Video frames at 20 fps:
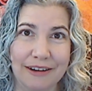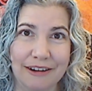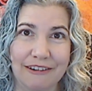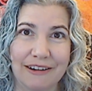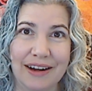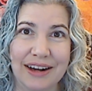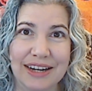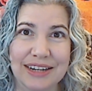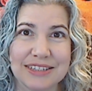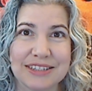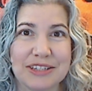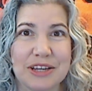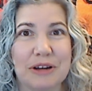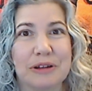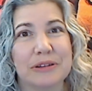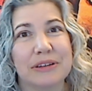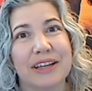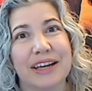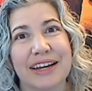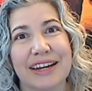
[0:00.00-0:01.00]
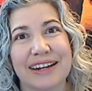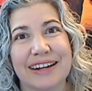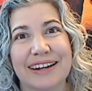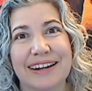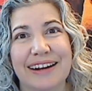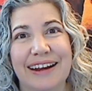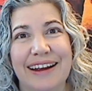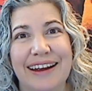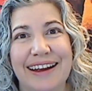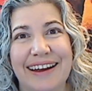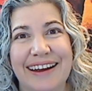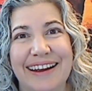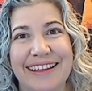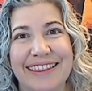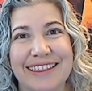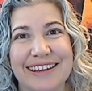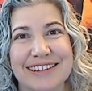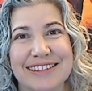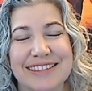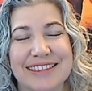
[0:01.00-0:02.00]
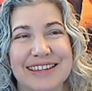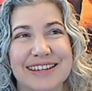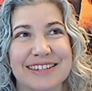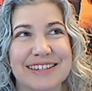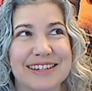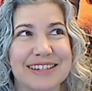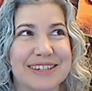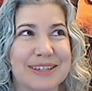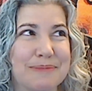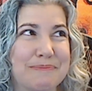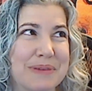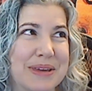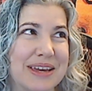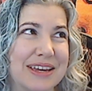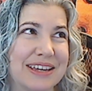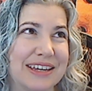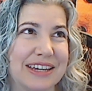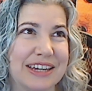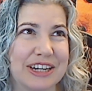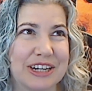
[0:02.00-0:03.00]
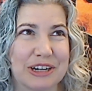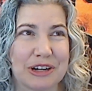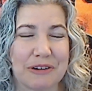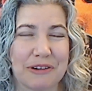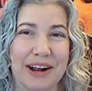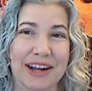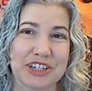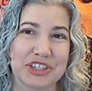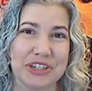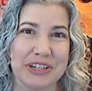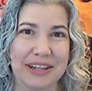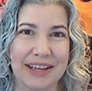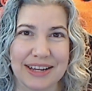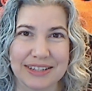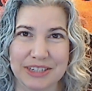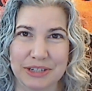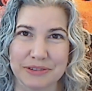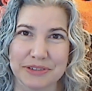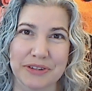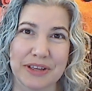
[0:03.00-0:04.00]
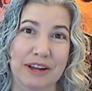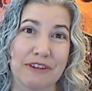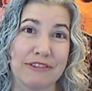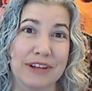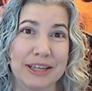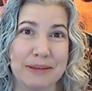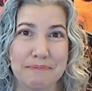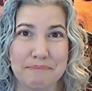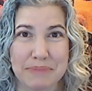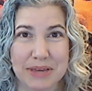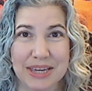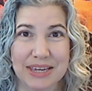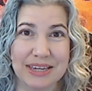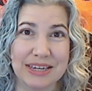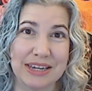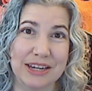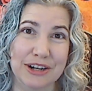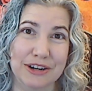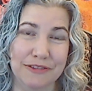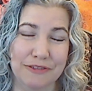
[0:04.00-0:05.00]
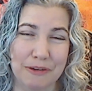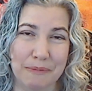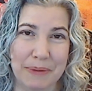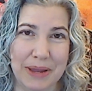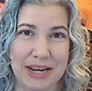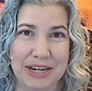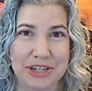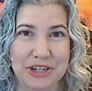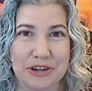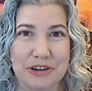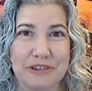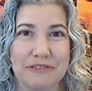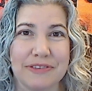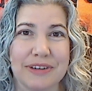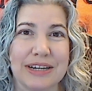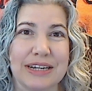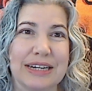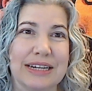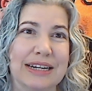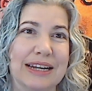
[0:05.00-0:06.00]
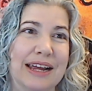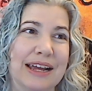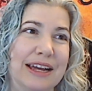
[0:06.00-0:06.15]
All right, so like this is a big year. Actually, last year was like a really big year for Beethoven.